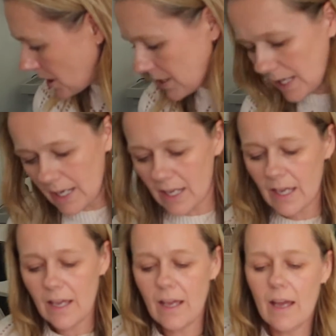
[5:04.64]
I think.
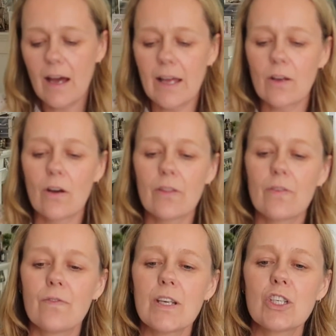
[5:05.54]
I got the
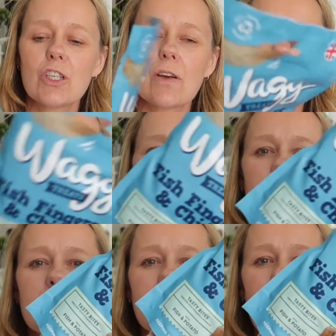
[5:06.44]
fish
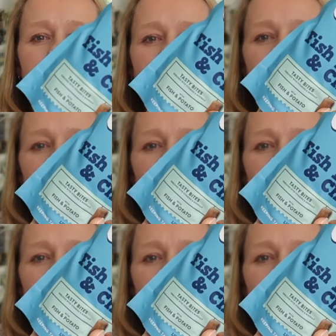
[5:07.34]
fingers and